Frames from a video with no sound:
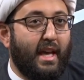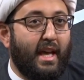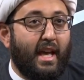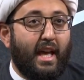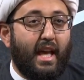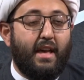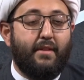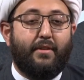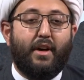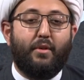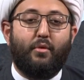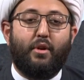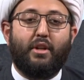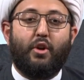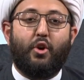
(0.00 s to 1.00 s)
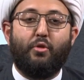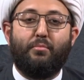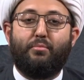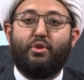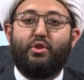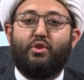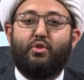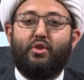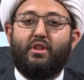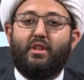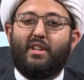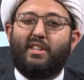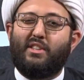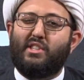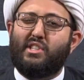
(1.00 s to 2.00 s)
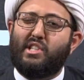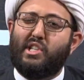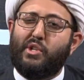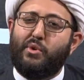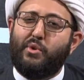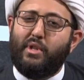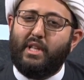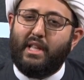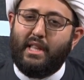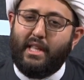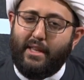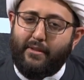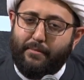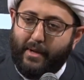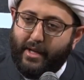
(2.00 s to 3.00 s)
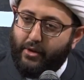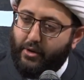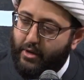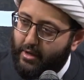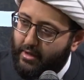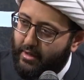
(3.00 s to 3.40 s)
If I want hubbud dunya to slowly leave my heart,